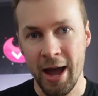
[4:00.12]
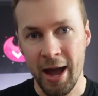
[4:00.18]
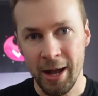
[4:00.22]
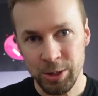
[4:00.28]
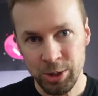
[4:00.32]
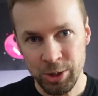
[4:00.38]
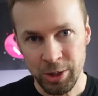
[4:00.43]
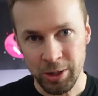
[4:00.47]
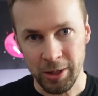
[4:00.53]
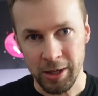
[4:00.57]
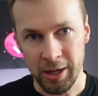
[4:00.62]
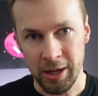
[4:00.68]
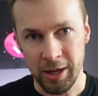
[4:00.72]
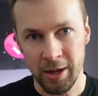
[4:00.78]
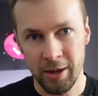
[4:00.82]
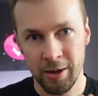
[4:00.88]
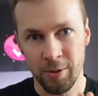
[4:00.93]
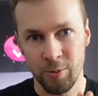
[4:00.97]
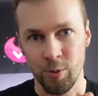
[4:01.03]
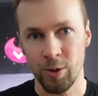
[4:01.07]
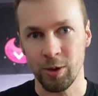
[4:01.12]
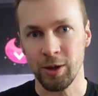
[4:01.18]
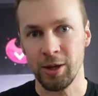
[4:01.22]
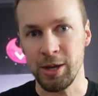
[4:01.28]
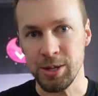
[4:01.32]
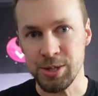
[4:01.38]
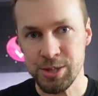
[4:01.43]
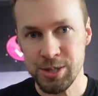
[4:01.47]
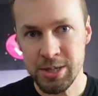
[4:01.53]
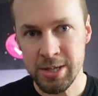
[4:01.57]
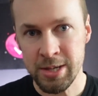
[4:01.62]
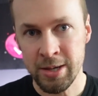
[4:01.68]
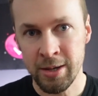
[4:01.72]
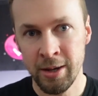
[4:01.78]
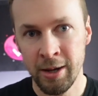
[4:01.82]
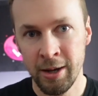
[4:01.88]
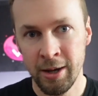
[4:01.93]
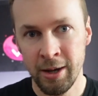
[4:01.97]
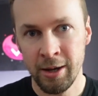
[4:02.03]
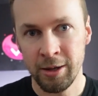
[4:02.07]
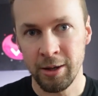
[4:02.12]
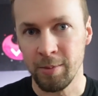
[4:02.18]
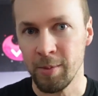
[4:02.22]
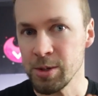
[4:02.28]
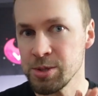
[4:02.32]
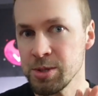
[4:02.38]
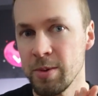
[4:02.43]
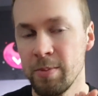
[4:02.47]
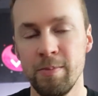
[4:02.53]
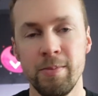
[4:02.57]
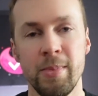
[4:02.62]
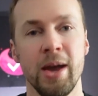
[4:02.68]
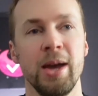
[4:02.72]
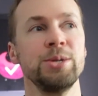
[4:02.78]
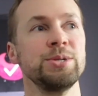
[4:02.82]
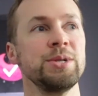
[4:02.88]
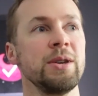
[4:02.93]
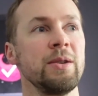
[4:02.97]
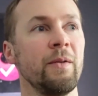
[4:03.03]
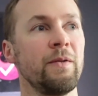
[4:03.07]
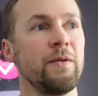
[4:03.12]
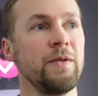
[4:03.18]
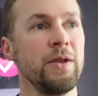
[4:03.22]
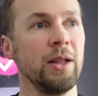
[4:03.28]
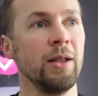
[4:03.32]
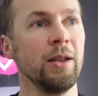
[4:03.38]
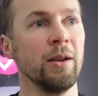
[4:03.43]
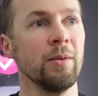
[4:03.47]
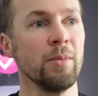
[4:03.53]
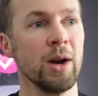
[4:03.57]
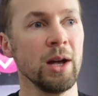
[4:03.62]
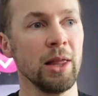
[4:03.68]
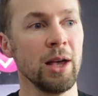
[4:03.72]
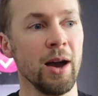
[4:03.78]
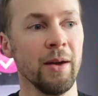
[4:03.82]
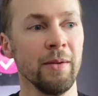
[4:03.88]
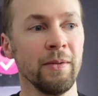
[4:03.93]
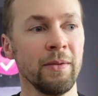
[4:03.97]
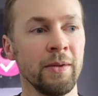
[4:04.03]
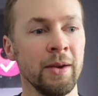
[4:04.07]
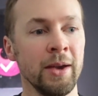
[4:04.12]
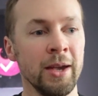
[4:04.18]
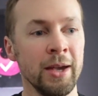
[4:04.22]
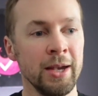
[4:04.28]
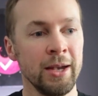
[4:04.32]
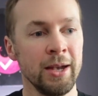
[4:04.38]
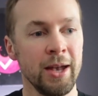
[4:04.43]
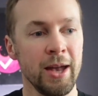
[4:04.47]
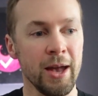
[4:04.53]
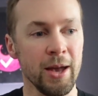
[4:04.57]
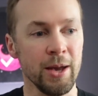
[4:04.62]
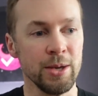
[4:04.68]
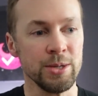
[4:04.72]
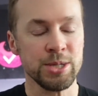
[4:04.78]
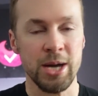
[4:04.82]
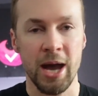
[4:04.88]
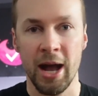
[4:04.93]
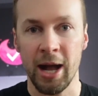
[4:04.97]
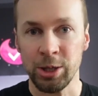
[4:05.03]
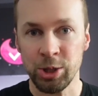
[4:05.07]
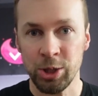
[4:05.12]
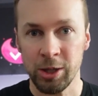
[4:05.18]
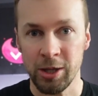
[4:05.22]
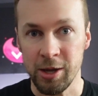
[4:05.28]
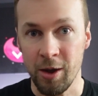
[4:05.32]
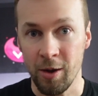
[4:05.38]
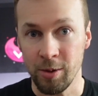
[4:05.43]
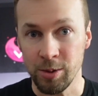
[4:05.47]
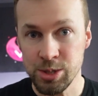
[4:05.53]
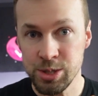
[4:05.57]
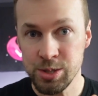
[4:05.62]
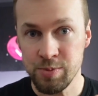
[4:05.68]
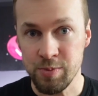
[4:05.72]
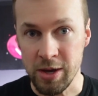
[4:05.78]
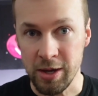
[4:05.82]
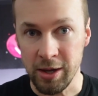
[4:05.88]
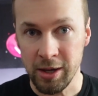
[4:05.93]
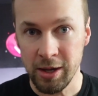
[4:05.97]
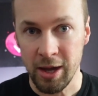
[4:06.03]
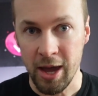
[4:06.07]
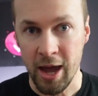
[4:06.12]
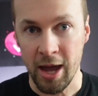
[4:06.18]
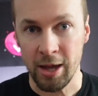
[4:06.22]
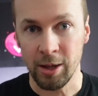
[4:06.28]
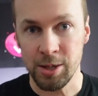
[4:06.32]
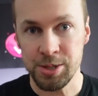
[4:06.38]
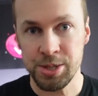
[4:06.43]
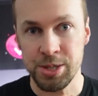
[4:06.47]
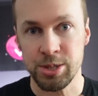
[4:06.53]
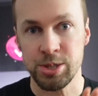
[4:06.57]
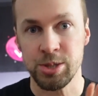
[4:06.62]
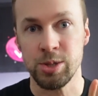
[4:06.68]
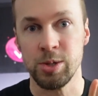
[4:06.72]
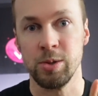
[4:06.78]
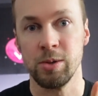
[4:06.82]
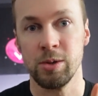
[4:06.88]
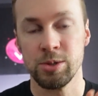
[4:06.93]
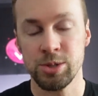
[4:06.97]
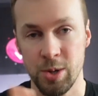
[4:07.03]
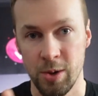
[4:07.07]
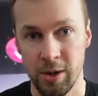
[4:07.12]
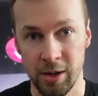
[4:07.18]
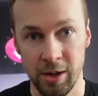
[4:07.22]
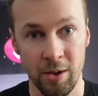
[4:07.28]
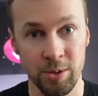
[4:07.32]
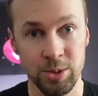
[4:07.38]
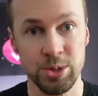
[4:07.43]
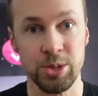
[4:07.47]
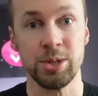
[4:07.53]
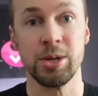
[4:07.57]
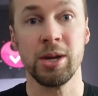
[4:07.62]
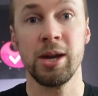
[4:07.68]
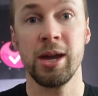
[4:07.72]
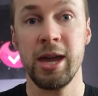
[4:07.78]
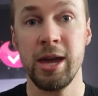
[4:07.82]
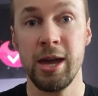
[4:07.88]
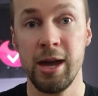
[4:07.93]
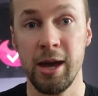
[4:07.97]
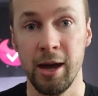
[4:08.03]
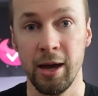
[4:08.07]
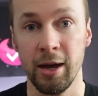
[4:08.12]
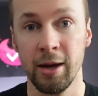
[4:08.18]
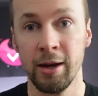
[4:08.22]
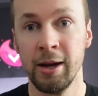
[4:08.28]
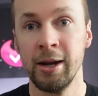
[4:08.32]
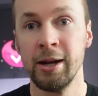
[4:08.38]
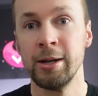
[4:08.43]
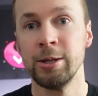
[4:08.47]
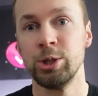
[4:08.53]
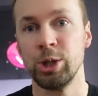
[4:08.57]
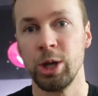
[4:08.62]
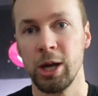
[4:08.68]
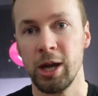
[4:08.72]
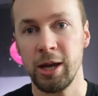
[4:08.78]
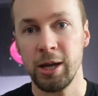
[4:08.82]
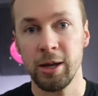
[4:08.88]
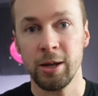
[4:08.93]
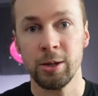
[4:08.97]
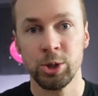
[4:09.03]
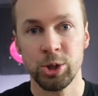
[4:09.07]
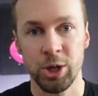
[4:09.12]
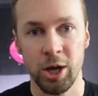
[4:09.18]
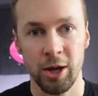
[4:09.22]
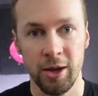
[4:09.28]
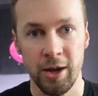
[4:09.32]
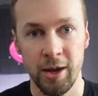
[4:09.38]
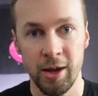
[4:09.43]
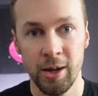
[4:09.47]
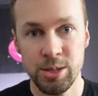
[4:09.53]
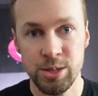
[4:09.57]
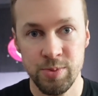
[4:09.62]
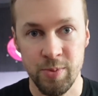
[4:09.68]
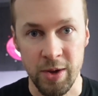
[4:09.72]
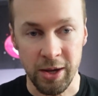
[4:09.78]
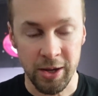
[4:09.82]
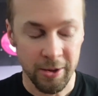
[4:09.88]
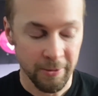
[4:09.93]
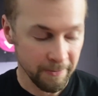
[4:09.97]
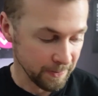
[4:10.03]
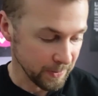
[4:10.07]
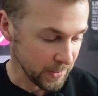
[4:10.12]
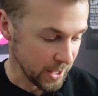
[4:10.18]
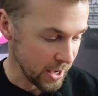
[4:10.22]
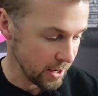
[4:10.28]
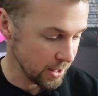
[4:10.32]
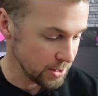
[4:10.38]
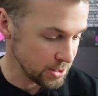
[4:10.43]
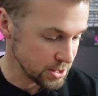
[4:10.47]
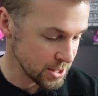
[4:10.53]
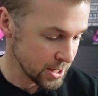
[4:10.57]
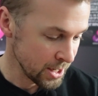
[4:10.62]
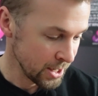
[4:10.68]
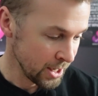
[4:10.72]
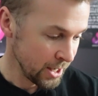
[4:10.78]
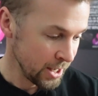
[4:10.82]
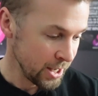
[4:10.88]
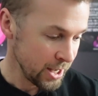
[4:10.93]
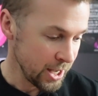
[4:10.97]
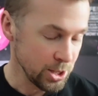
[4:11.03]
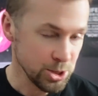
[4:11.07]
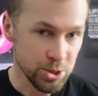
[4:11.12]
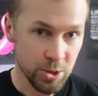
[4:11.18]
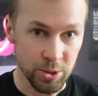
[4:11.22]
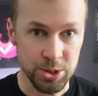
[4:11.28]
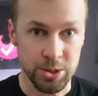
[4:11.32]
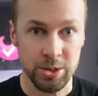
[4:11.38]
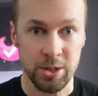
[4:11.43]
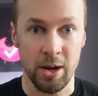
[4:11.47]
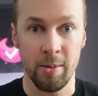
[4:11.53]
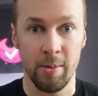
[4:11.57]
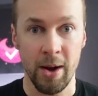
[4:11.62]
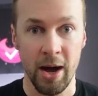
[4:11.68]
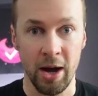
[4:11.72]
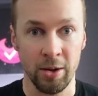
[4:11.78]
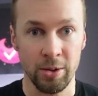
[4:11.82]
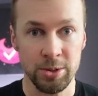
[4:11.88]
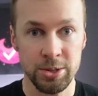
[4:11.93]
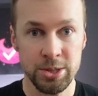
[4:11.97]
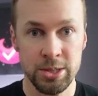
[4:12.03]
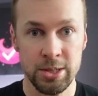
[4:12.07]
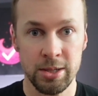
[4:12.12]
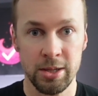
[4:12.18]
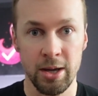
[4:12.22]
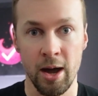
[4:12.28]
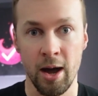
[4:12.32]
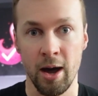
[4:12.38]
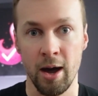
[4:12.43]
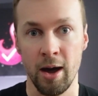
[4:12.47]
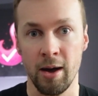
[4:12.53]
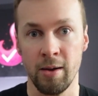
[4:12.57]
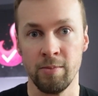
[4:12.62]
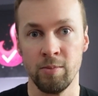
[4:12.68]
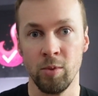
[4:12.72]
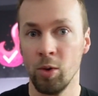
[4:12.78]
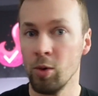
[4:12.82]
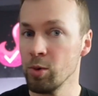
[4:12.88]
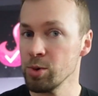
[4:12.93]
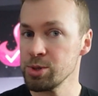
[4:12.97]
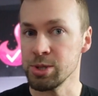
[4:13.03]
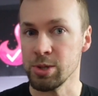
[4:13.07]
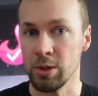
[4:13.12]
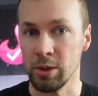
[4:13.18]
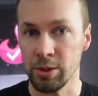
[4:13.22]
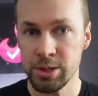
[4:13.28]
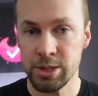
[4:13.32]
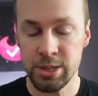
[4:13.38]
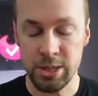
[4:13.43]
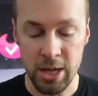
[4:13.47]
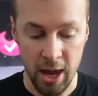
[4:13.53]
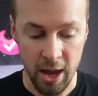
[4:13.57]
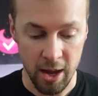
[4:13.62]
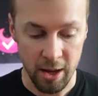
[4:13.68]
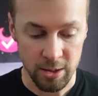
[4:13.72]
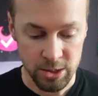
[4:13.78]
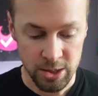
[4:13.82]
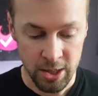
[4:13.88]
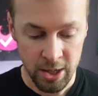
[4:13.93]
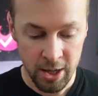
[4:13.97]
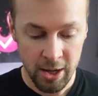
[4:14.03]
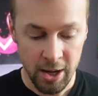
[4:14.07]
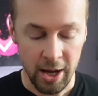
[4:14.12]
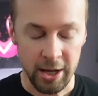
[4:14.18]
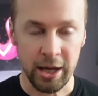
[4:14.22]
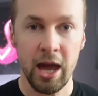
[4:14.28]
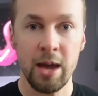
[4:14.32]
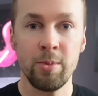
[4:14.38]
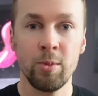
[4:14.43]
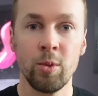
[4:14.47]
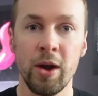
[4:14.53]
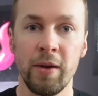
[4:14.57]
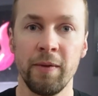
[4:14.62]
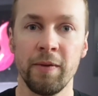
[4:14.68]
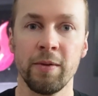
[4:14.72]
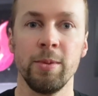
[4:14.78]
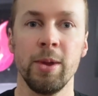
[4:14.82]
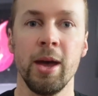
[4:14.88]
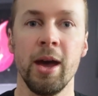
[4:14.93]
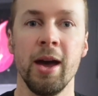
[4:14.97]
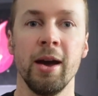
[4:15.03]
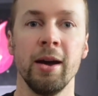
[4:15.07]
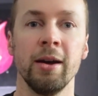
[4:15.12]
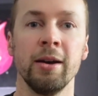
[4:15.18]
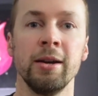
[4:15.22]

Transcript: actually released, the most amazing feeling of my life, is actually going to hear Jay Shetty speak. And he talked about all sorts. And I came away from there,